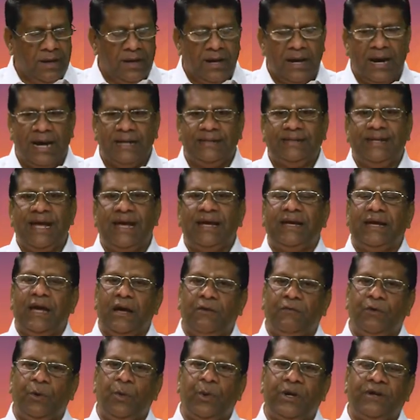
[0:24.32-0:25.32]
I thank
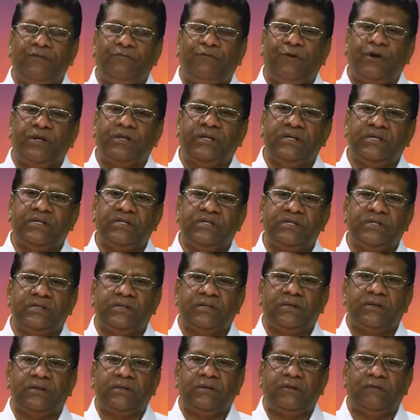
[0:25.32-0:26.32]
everyone for this
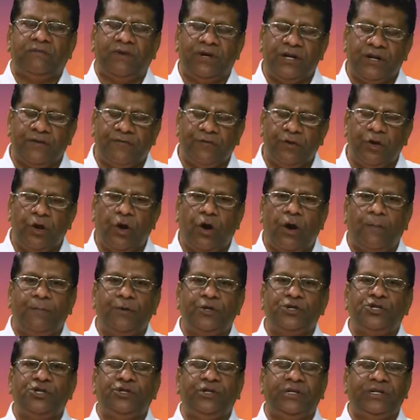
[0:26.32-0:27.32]
wonderful
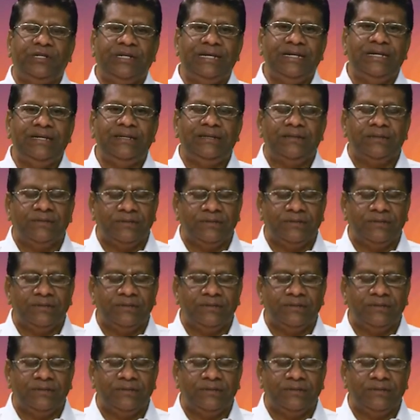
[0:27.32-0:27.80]
opportunity